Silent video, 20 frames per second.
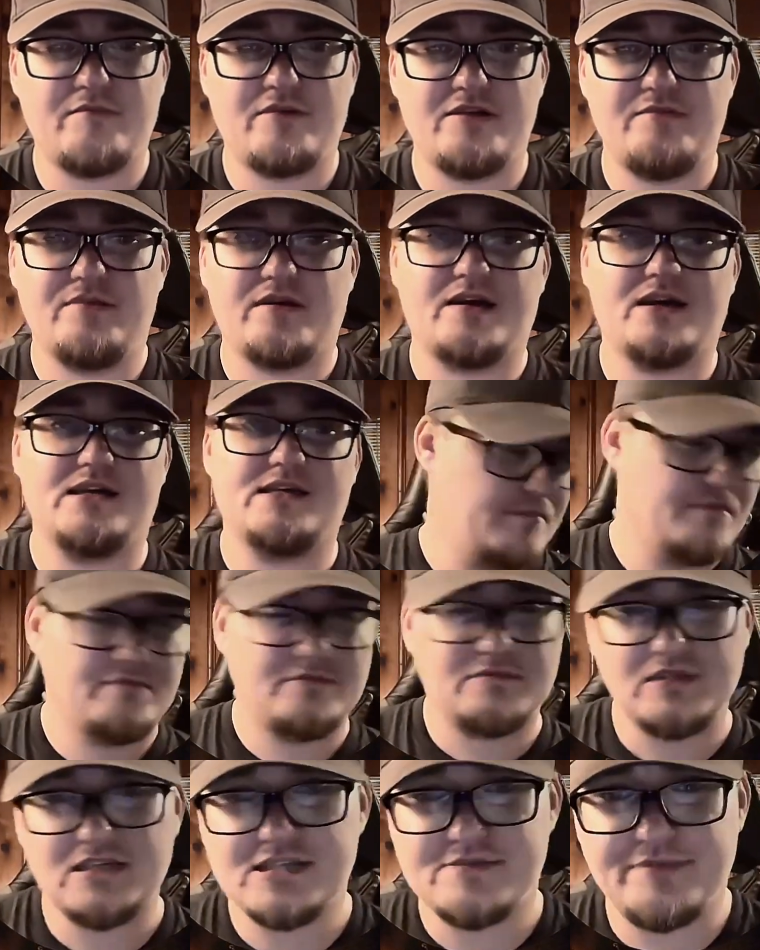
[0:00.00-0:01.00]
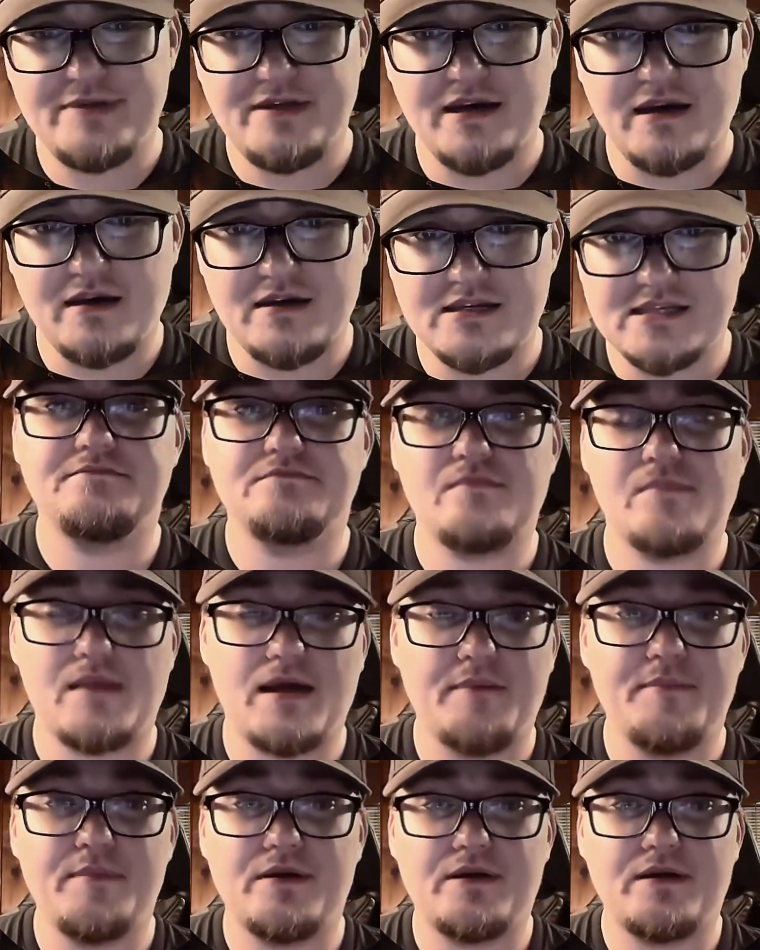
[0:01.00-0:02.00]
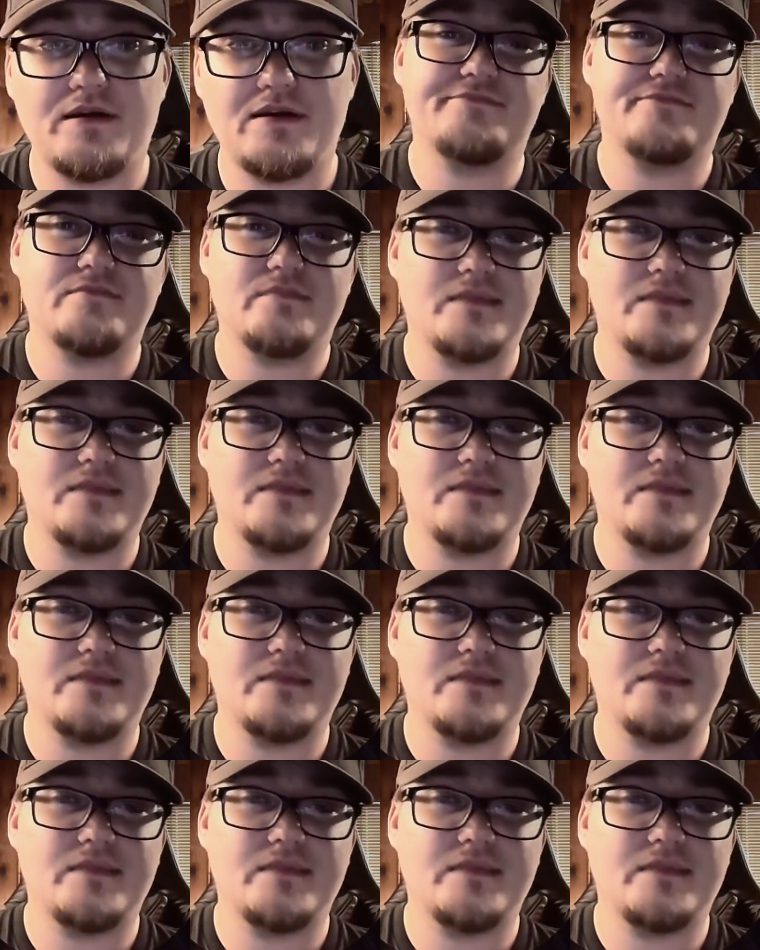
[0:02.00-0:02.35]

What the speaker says: because let's be honest, I'm an artist.